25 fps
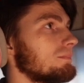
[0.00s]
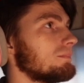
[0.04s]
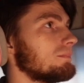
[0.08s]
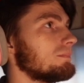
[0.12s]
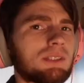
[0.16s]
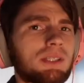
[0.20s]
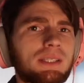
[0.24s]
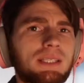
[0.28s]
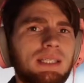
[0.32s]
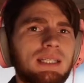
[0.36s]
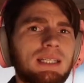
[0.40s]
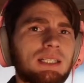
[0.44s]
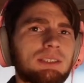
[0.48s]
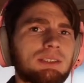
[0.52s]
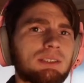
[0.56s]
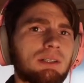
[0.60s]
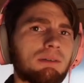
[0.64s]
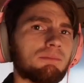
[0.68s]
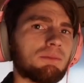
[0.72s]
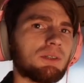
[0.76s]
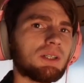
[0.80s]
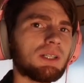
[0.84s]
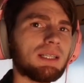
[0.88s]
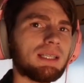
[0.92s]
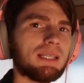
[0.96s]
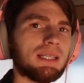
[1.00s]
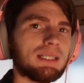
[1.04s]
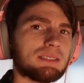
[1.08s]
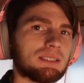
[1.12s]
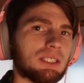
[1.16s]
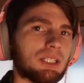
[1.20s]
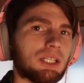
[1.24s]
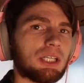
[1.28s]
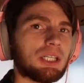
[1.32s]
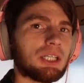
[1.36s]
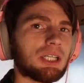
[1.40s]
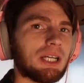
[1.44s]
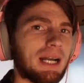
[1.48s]
So the kick drum really
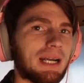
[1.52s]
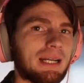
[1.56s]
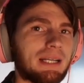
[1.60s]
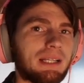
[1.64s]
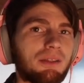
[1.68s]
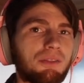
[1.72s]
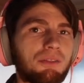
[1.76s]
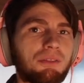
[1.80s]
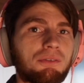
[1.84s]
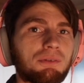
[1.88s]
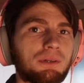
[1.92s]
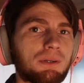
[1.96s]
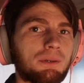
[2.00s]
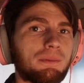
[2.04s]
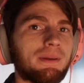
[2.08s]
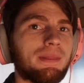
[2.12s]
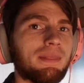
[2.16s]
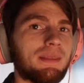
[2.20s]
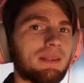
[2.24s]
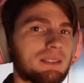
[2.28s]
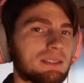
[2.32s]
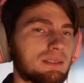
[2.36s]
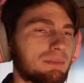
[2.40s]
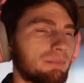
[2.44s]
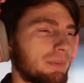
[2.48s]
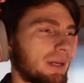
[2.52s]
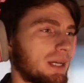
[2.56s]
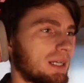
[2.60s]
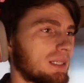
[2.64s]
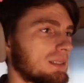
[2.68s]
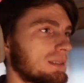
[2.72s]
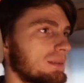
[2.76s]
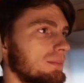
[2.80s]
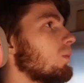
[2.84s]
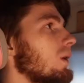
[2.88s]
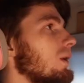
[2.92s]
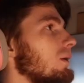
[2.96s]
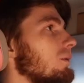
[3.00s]
isn't shining through in this
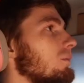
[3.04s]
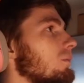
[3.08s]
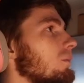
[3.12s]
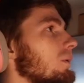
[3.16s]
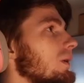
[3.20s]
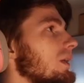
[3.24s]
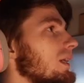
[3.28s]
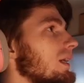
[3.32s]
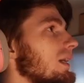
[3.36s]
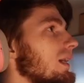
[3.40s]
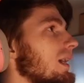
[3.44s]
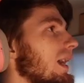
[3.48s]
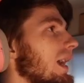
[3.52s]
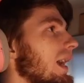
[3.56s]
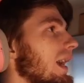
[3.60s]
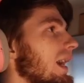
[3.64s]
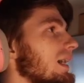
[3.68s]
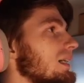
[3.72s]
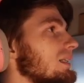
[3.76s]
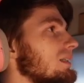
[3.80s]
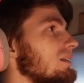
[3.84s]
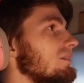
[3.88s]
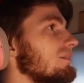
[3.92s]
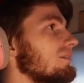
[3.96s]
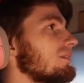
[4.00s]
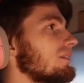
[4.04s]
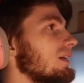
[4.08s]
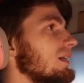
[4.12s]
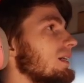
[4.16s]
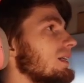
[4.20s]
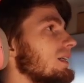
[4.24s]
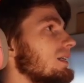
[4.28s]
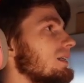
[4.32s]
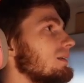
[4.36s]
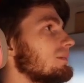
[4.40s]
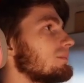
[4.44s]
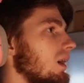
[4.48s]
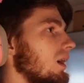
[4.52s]
mix. When we
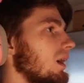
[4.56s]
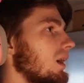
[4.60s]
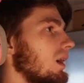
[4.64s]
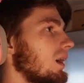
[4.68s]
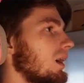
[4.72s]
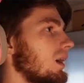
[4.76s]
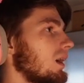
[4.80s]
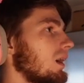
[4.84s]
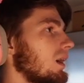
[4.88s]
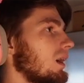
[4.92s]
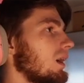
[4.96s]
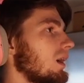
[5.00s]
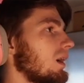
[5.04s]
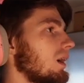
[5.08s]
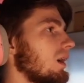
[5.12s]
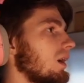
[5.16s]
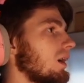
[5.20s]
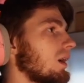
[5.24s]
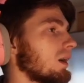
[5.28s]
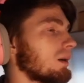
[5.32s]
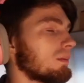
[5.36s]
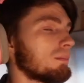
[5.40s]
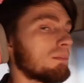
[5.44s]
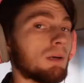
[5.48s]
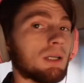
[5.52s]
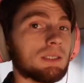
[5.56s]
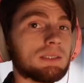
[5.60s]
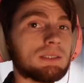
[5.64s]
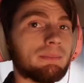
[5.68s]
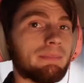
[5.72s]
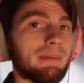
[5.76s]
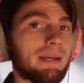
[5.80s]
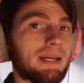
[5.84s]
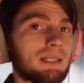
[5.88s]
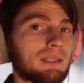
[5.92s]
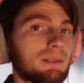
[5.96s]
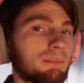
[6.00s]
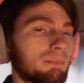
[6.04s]
activate our
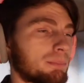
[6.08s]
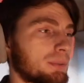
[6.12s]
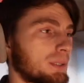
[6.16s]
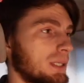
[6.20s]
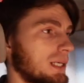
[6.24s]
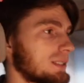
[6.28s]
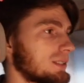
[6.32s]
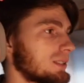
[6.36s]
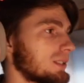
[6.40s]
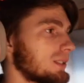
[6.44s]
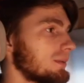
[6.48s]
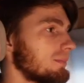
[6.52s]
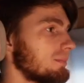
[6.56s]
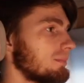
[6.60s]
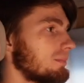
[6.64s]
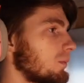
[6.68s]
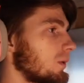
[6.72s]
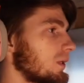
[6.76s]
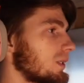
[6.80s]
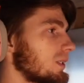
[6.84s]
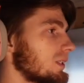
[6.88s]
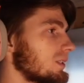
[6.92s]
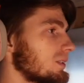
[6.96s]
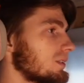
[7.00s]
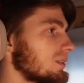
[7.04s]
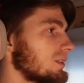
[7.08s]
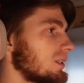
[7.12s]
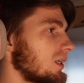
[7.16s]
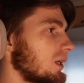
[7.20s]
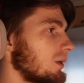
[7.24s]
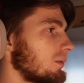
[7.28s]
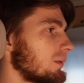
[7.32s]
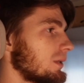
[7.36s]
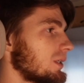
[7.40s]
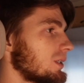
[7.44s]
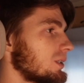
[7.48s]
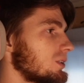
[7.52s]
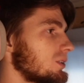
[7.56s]
multi-band compressor, which is
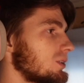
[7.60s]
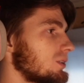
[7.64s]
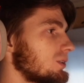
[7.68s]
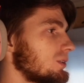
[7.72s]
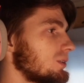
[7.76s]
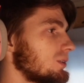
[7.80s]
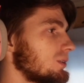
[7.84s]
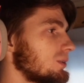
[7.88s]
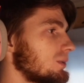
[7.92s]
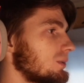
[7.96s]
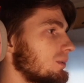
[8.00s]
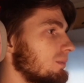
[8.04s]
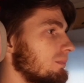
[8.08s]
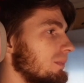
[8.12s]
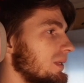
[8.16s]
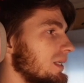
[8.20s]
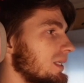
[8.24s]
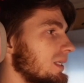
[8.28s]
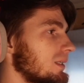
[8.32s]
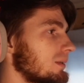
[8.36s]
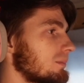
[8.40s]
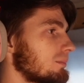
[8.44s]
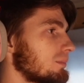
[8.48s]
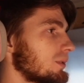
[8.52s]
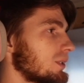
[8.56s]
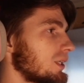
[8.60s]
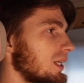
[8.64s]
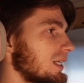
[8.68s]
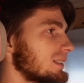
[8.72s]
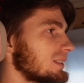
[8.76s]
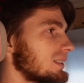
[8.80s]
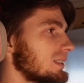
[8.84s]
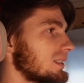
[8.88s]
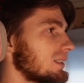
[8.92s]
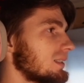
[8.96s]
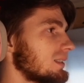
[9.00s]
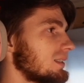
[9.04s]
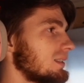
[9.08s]
going to be
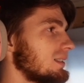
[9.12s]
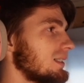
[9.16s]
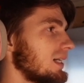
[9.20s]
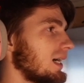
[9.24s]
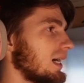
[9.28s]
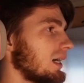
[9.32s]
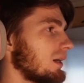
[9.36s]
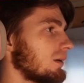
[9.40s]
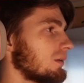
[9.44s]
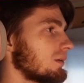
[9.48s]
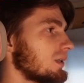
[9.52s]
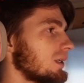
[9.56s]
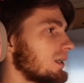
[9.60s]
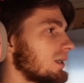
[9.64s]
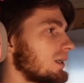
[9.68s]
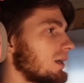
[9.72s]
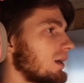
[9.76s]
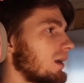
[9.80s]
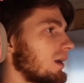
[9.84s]
compressing down